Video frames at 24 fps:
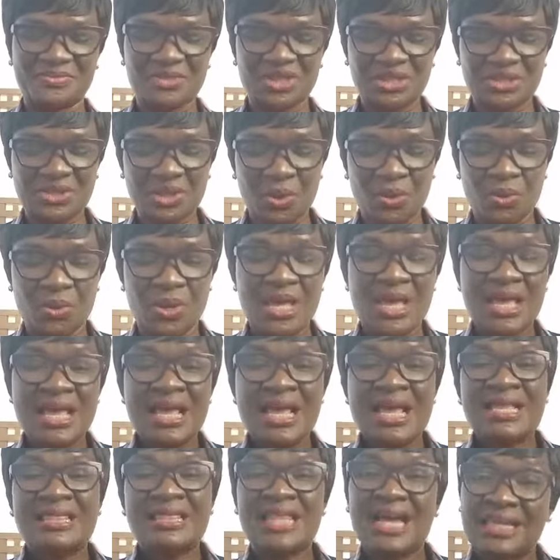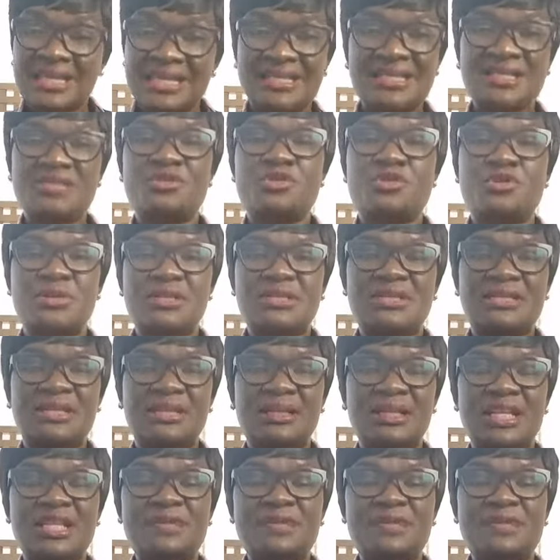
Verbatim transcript: So that is interesting.